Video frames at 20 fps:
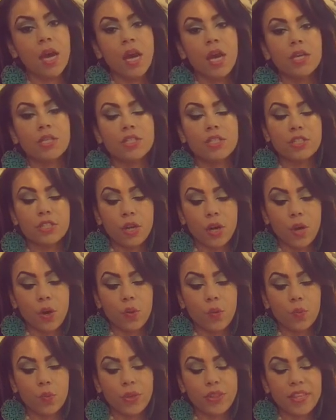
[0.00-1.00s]
So
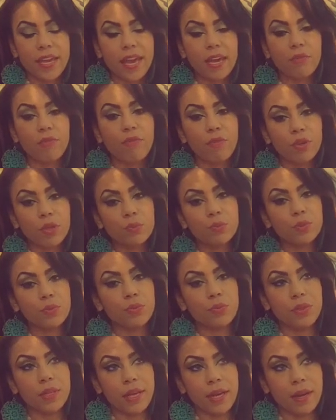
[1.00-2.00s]
with a full
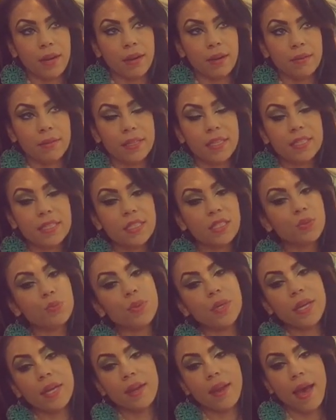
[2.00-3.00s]
moon there, this is
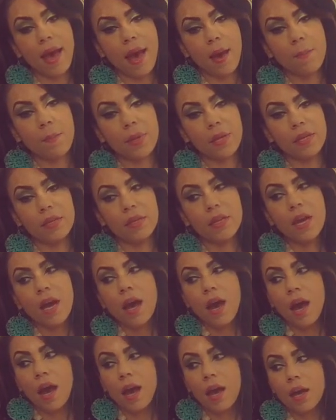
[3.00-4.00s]
what can happen.
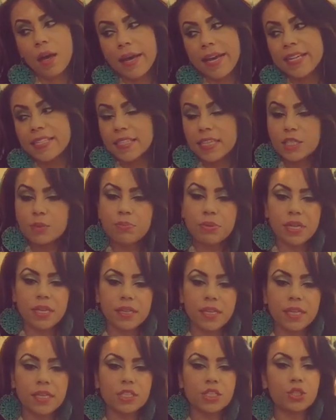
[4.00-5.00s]
It does bring
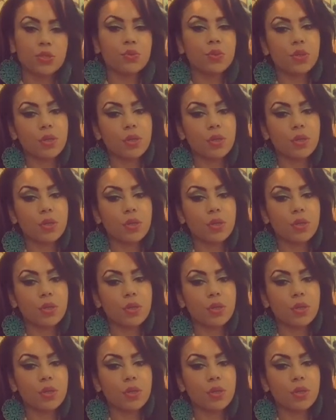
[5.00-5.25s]
things to a